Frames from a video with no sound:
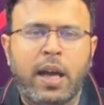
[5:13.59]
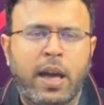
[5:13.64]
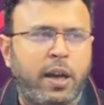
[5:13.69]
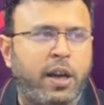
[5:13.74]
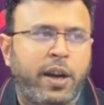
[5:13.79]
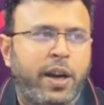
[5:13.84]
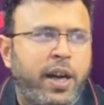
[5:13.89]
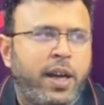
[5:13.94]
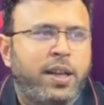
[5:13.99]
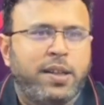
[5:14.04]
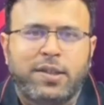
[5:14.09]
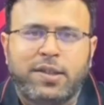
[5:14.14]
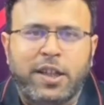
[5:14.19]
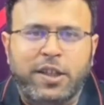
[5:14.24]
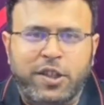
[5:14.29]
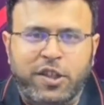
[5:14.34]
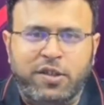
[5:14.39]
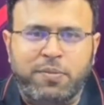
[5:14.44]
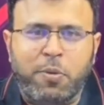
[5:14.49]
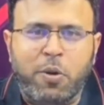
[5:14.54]
Cricket is
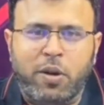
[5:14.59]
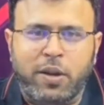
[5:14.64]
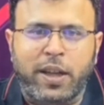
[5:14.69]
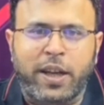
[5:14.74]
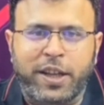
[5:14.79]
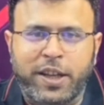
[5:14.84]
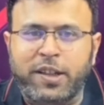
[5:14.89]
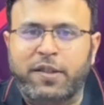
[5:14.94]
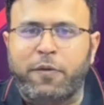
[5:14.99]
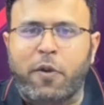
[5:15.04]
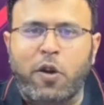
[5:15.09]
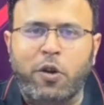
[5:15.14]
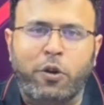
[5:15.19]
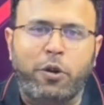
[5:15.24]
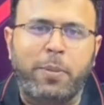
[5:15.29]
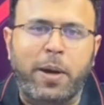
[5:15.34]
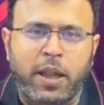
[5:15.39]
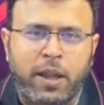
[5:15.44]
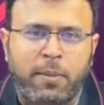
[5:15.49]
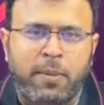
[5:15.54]
such a sport that it's
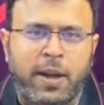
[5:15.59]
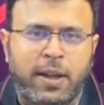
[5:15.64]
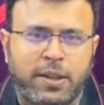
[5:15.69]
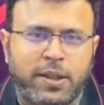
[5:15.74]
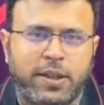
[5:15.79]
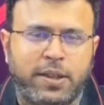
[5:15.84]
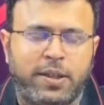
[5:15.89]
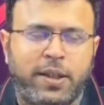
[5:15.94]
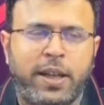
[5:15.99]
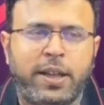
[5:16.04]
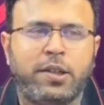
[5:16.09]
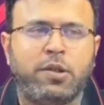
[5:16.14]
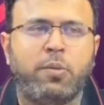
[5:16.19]
followed by the masses, right?